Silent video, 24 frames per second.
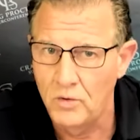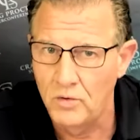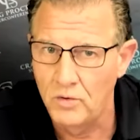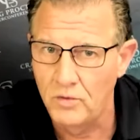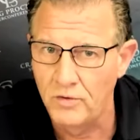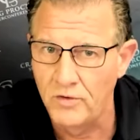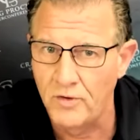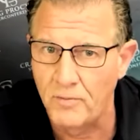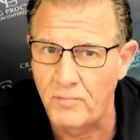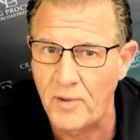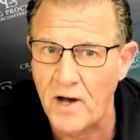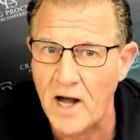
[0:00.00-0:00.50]

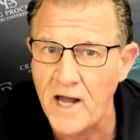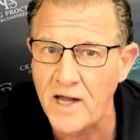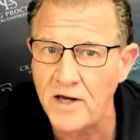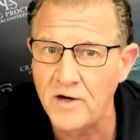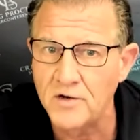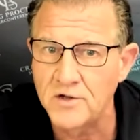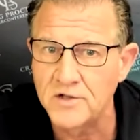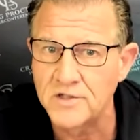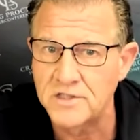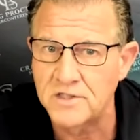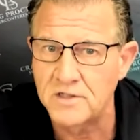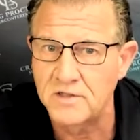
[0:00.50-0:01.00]
the
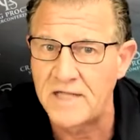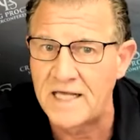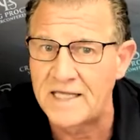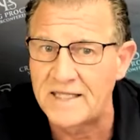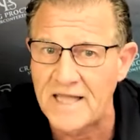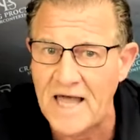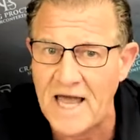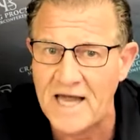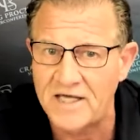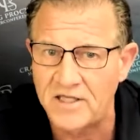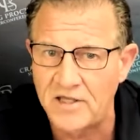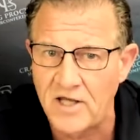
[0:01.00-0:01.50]
buyers, they
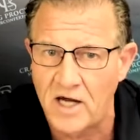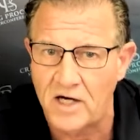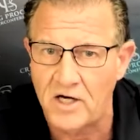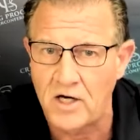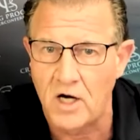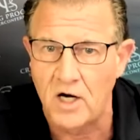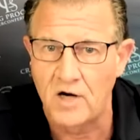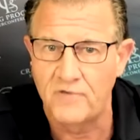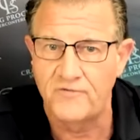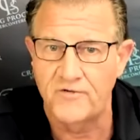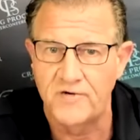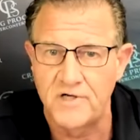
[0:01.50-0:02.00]
lack that
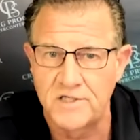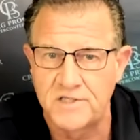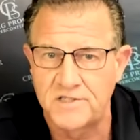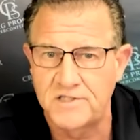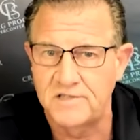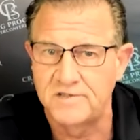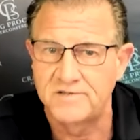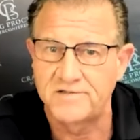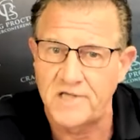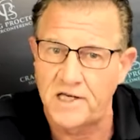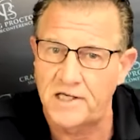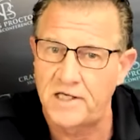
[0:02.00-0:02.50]
confidence.
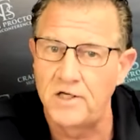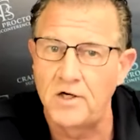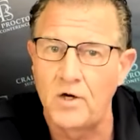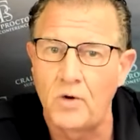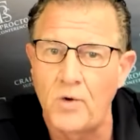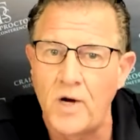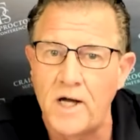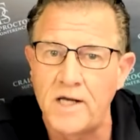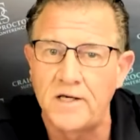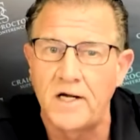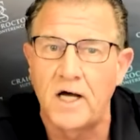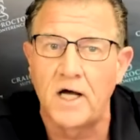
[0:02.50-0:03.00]
It's like, you know
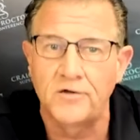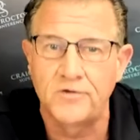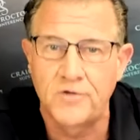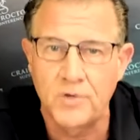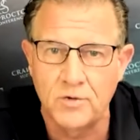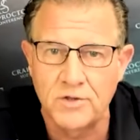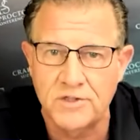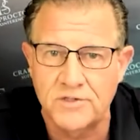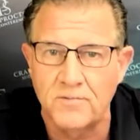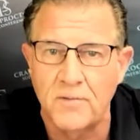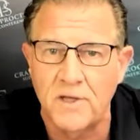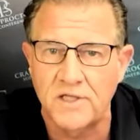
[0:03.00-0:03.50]
what? I'll
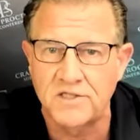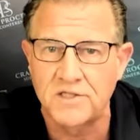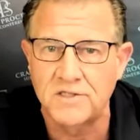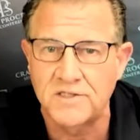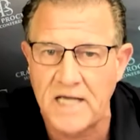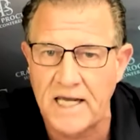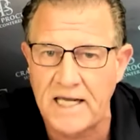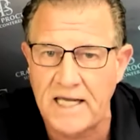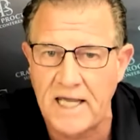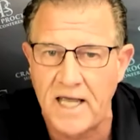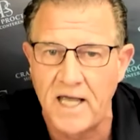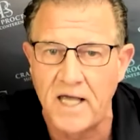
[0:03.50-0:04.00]
do as much as
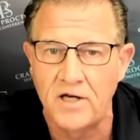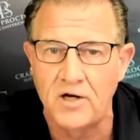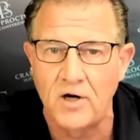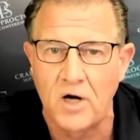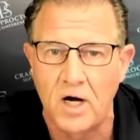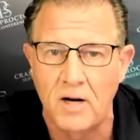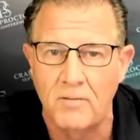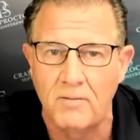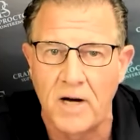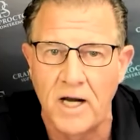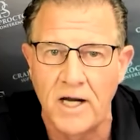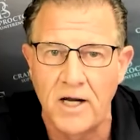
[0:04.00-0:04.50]
I can
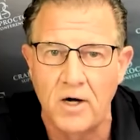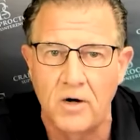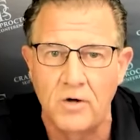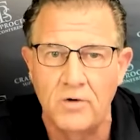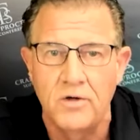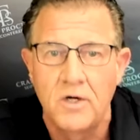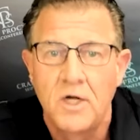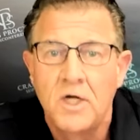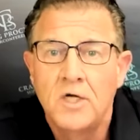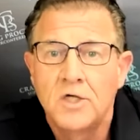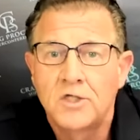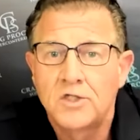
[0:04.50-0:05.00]
on my own.
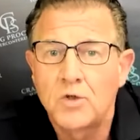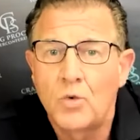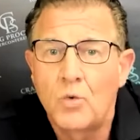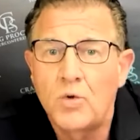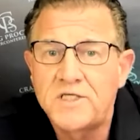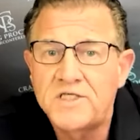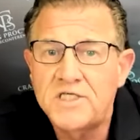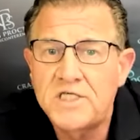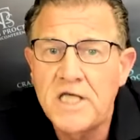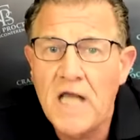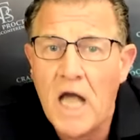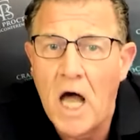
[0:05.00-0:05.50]
So,
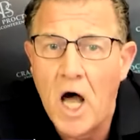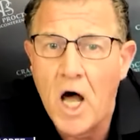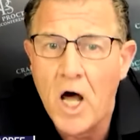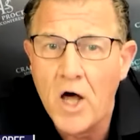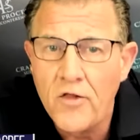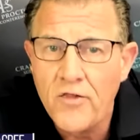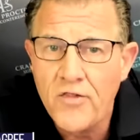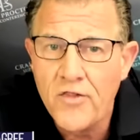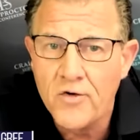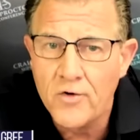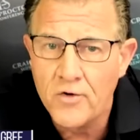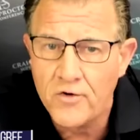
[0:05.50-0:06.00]
what's the
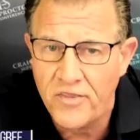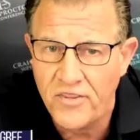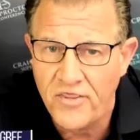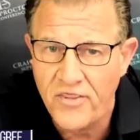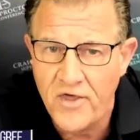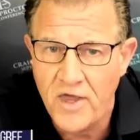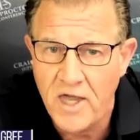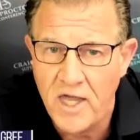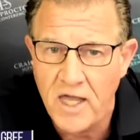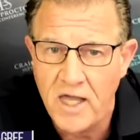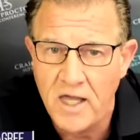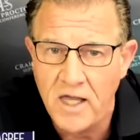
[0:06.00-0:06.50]
other
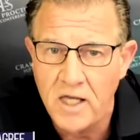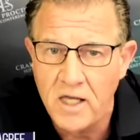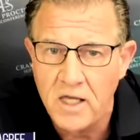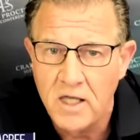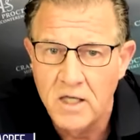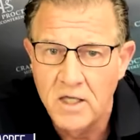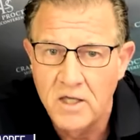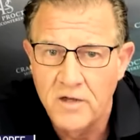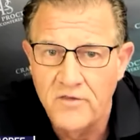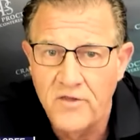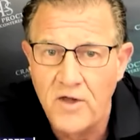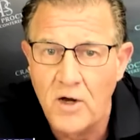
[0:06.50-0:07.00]
thing
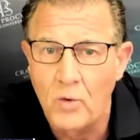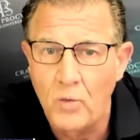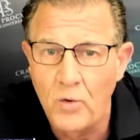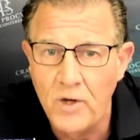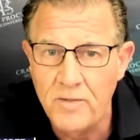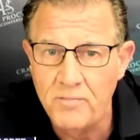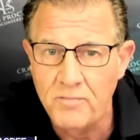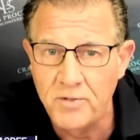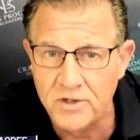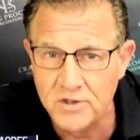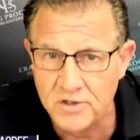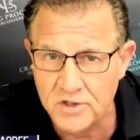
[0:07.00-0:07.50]
that
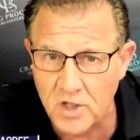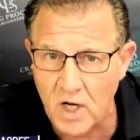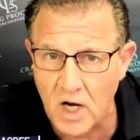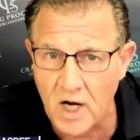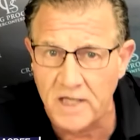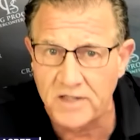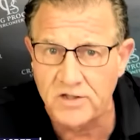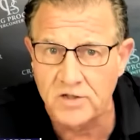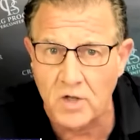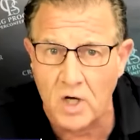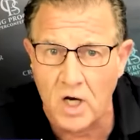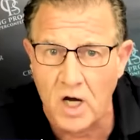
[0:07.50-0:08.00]
we've been
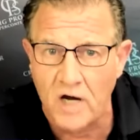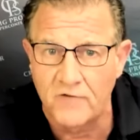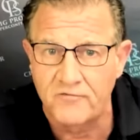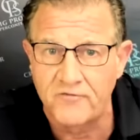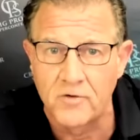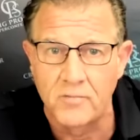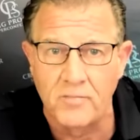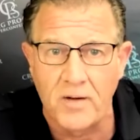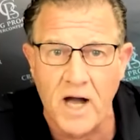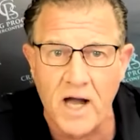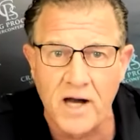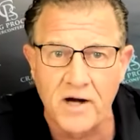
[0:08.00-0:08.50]
taught to offer
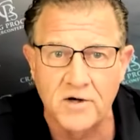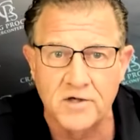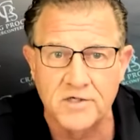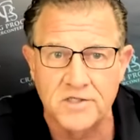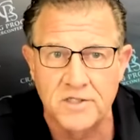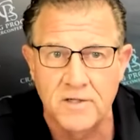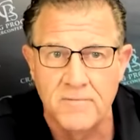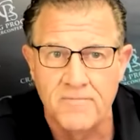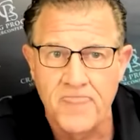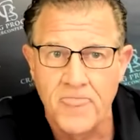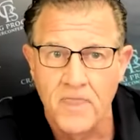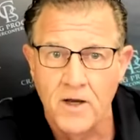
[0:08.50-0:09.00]

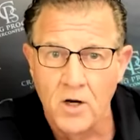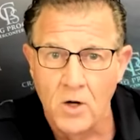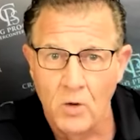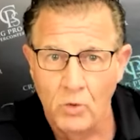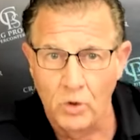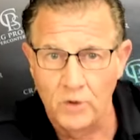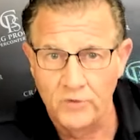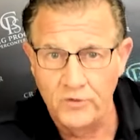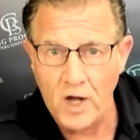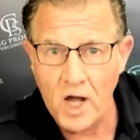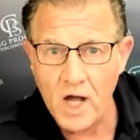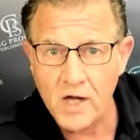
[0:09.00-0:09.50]
buyers?
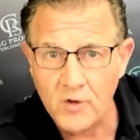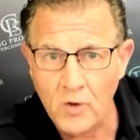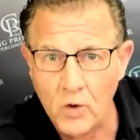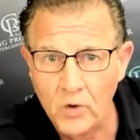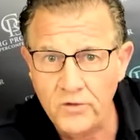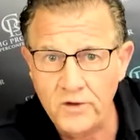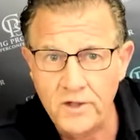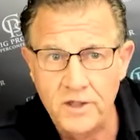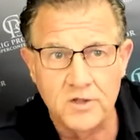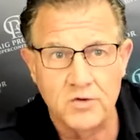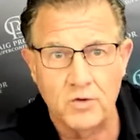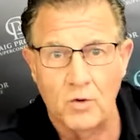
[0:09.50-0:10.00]
Well, not
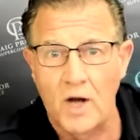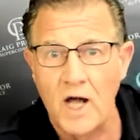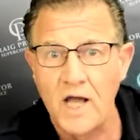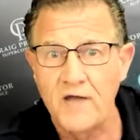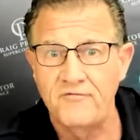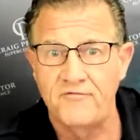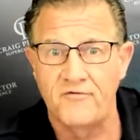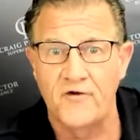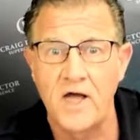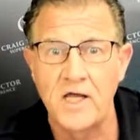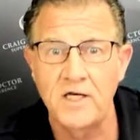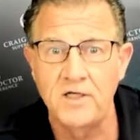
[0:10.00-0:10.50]
only do I
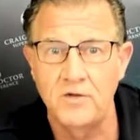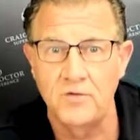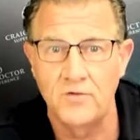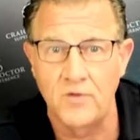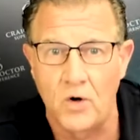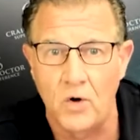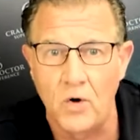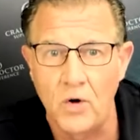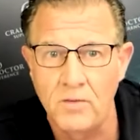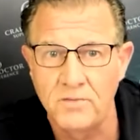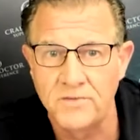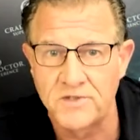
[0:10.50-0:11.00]
find you the
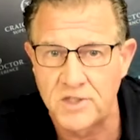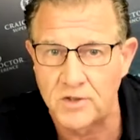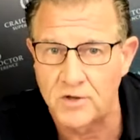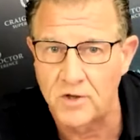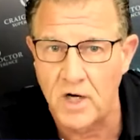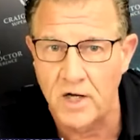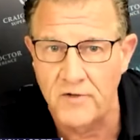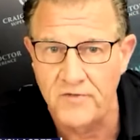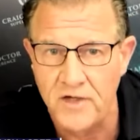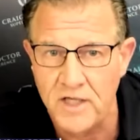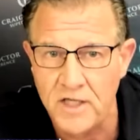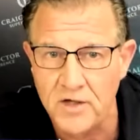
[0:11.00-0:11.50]
homes that are
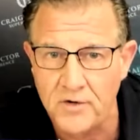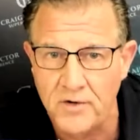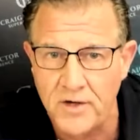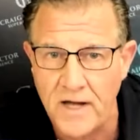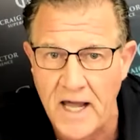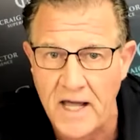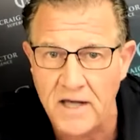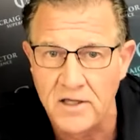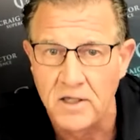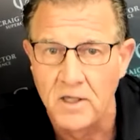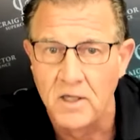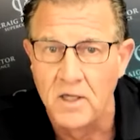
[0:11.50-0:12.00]
on the
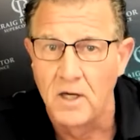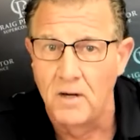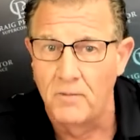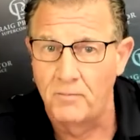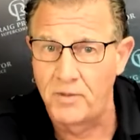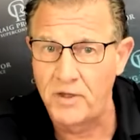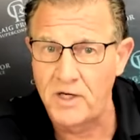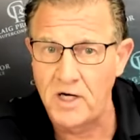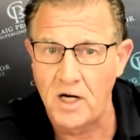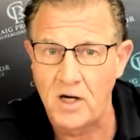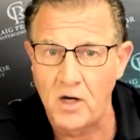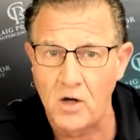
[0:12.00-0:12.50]
internet,
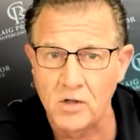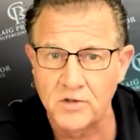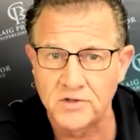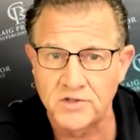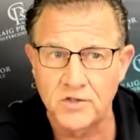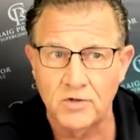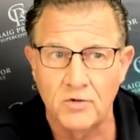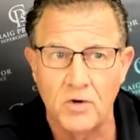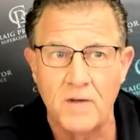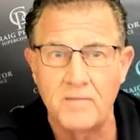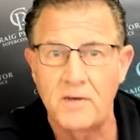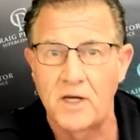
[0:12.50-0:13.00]
but I
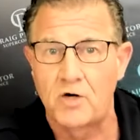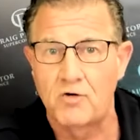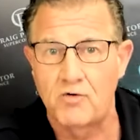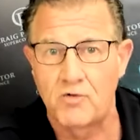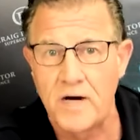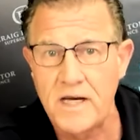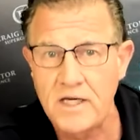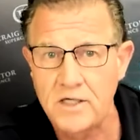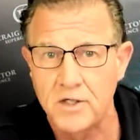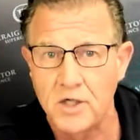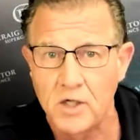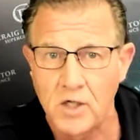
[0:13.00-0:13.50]
also, I'm a
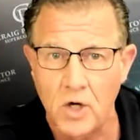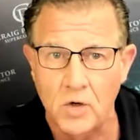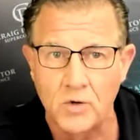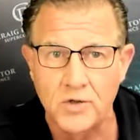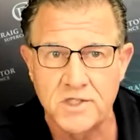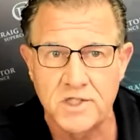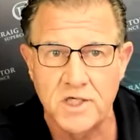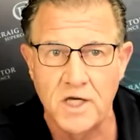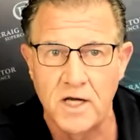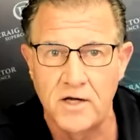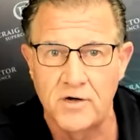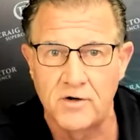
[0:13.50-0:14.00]
great
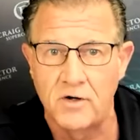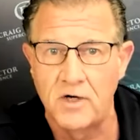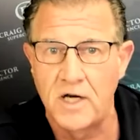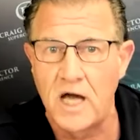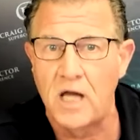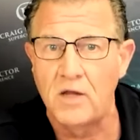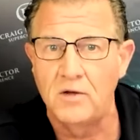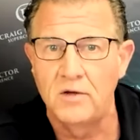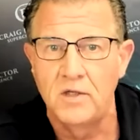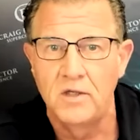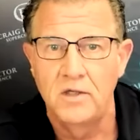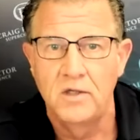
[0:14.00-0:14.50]
negotiator and
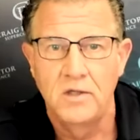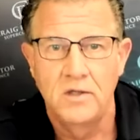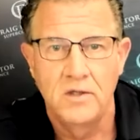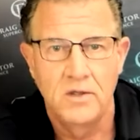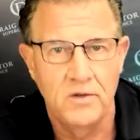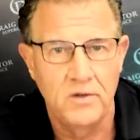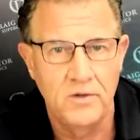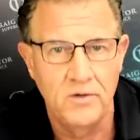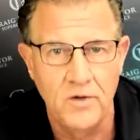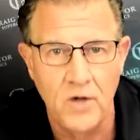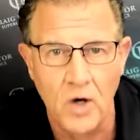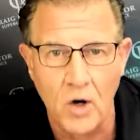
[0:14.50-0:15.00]
I'll,
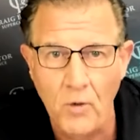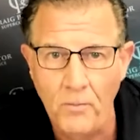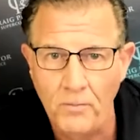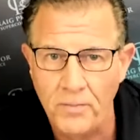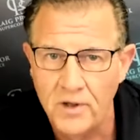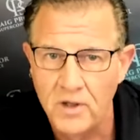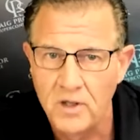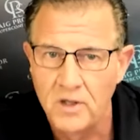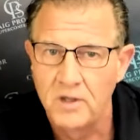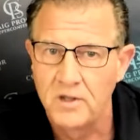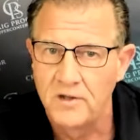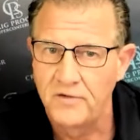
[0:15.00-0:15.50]
nope,
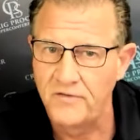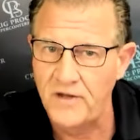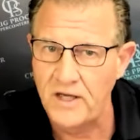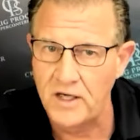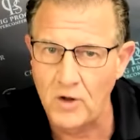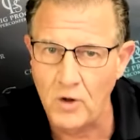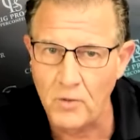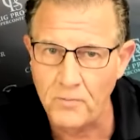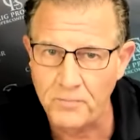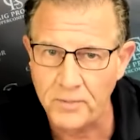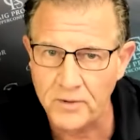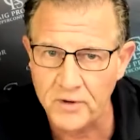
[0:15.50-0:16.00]
they
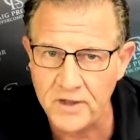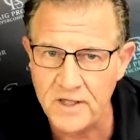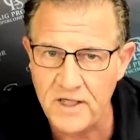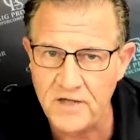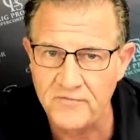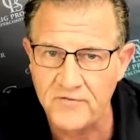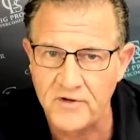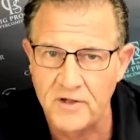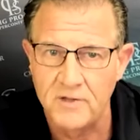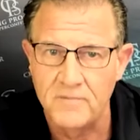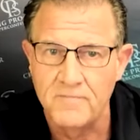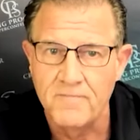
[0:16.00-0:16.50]
don't
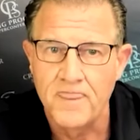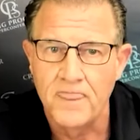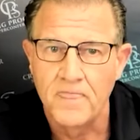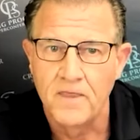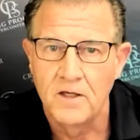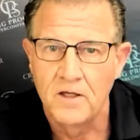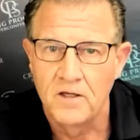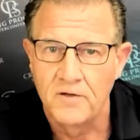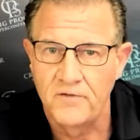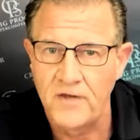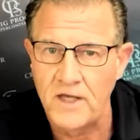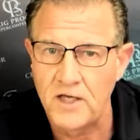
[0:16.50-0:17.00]
believe it.
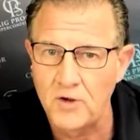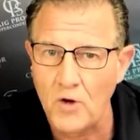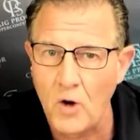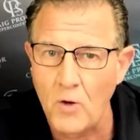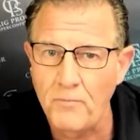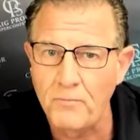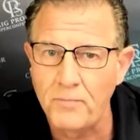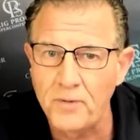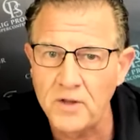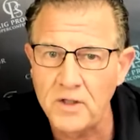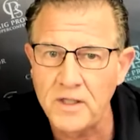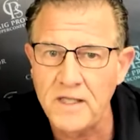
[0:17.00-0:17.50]
They
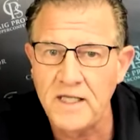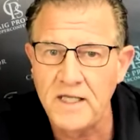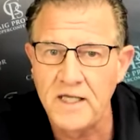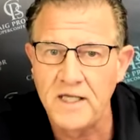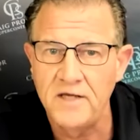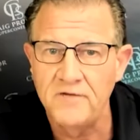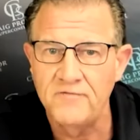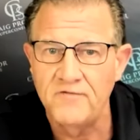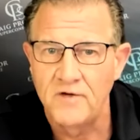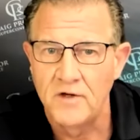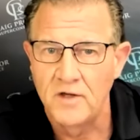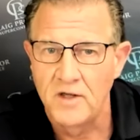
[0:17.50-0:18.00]
don't
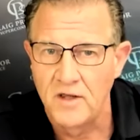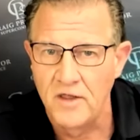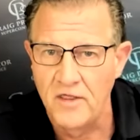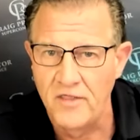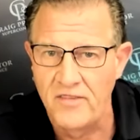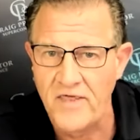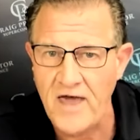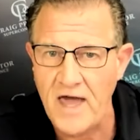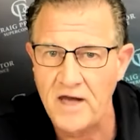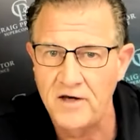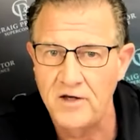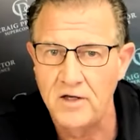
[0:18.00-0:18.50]
believe
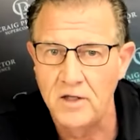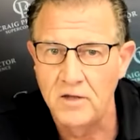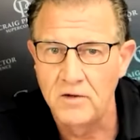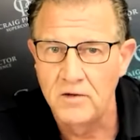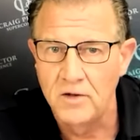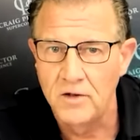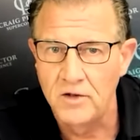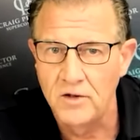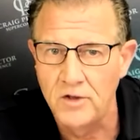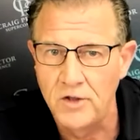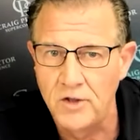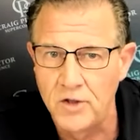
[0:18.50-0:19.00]
that
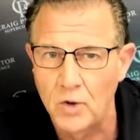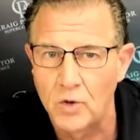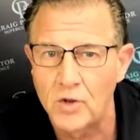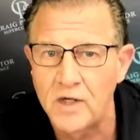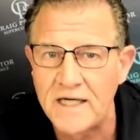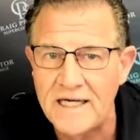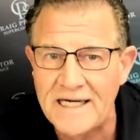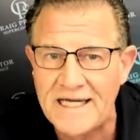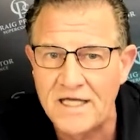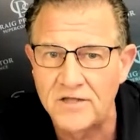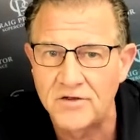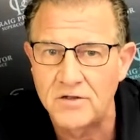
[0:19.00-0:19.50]
you're going
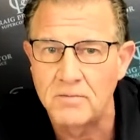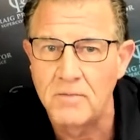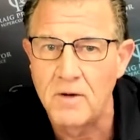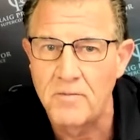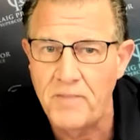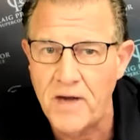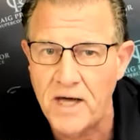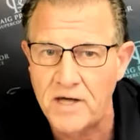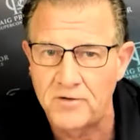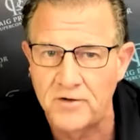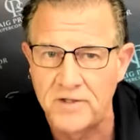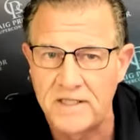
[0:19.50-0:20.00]
to get them a
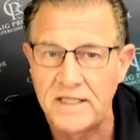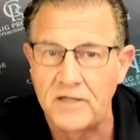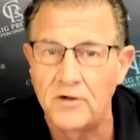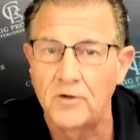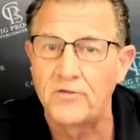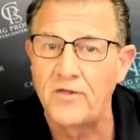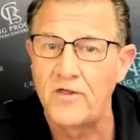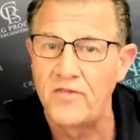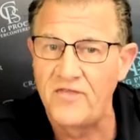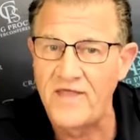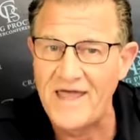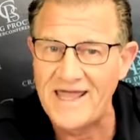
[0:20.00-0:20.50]
better deal
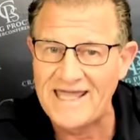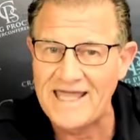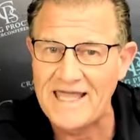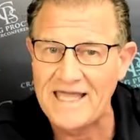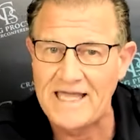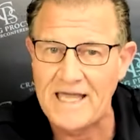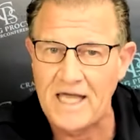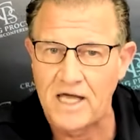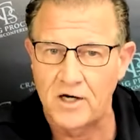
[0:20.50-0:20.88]
than they could get